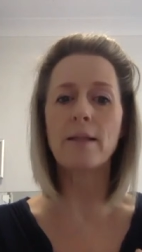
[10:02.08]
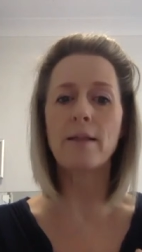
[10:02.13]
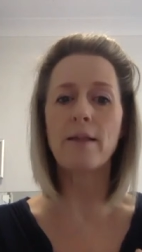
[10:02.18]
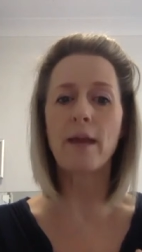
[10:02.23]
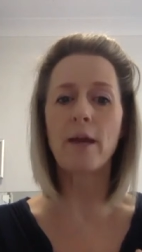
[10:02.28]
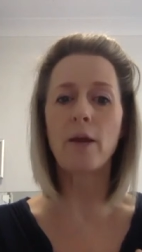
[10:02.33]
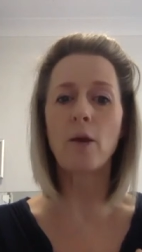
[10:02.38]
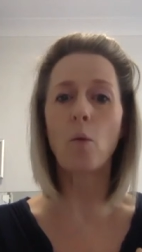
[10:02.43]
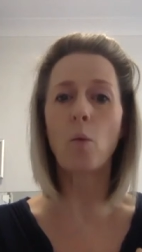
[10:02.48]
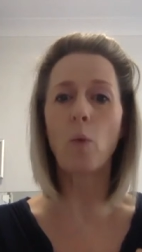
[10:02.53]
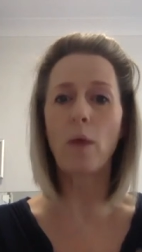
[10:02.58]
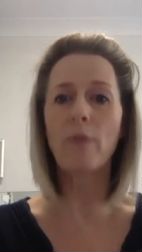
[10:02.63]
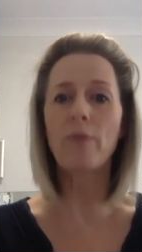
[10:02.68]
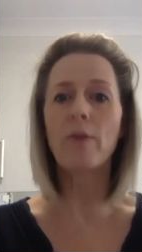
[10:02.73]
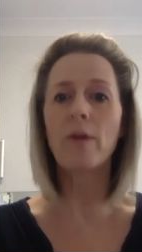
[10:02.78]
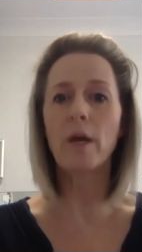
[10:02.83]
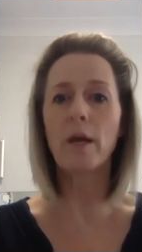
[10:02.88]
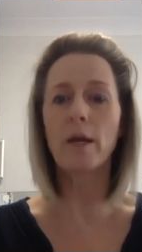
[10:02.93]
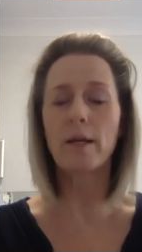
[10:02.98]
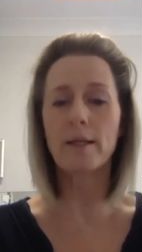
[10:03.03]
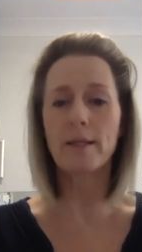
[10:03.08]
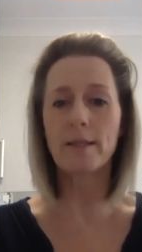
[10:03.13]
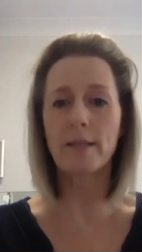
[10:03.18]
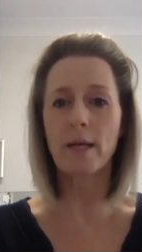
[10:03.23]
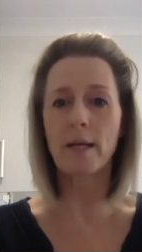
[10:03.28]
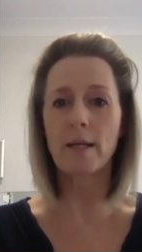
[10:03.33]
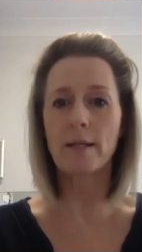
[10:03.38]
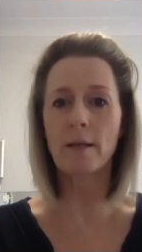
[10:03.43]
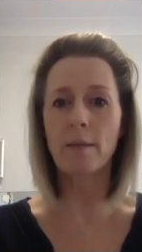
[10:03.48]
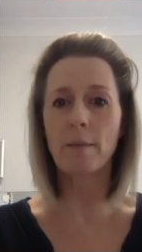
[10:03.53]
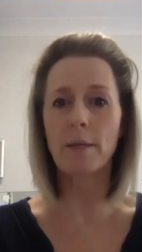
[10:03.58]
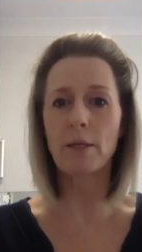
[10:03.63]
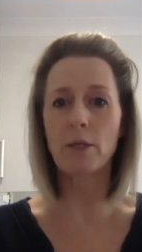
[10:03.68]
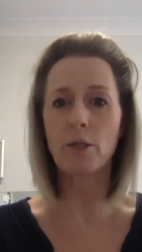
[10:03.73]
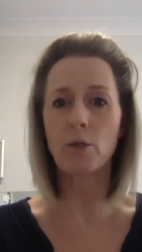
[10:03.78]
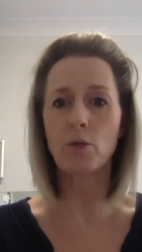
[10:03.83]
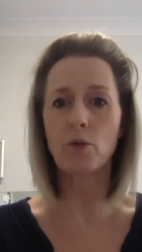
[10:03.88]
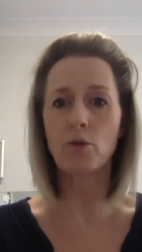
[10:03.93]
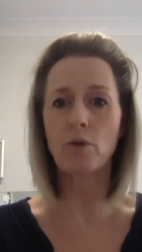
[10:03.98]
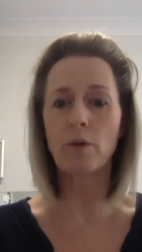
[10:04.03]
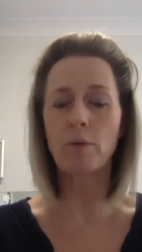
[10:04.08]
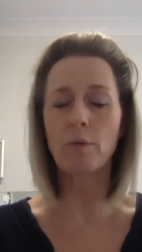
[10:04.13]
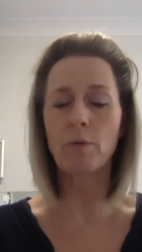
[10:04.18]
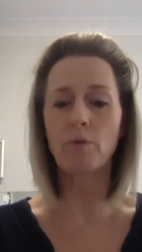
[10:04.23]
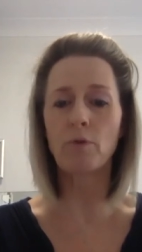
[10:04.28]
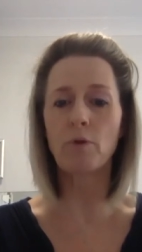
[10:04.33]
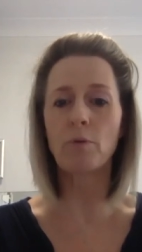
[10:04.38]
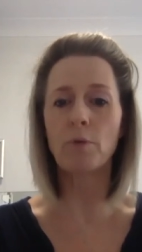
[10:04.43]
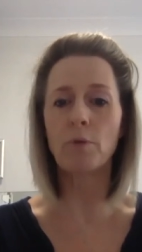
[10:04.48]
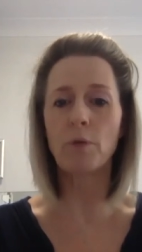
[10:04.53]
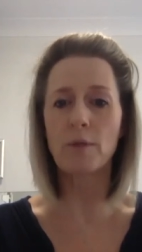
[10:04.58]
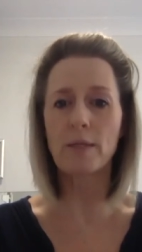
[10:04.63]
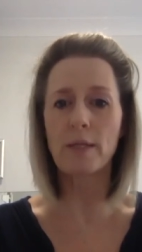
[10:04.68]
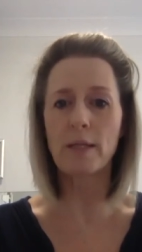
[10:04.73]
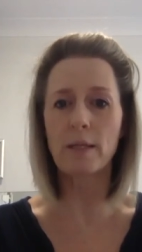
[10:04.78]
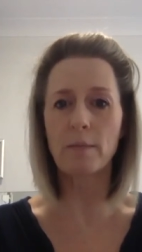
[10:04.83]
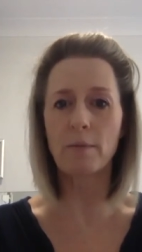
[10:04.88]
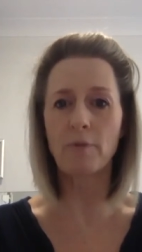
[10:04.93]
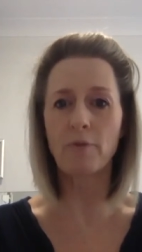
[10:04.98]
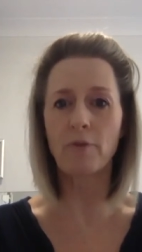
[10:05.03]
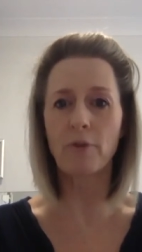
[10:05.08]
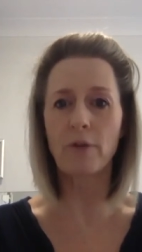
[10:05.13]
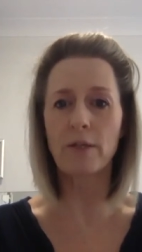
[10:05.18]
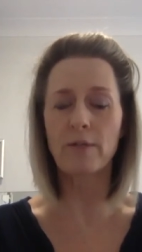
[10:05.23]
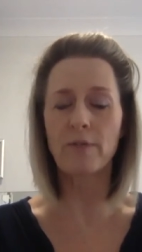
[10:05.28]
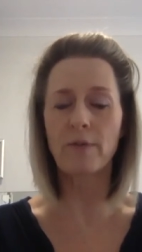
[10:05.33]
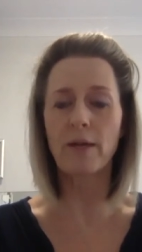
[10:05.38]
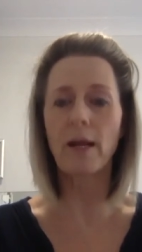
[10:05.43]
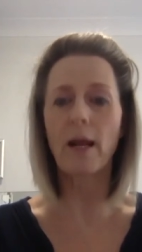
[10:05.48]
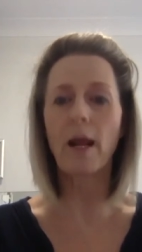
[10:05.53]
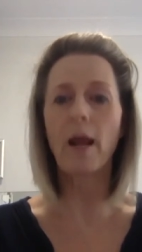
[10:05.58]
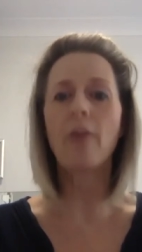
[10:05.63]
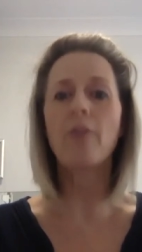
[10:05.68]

then when the learner turns up into your treatment room, you sit them in front of it.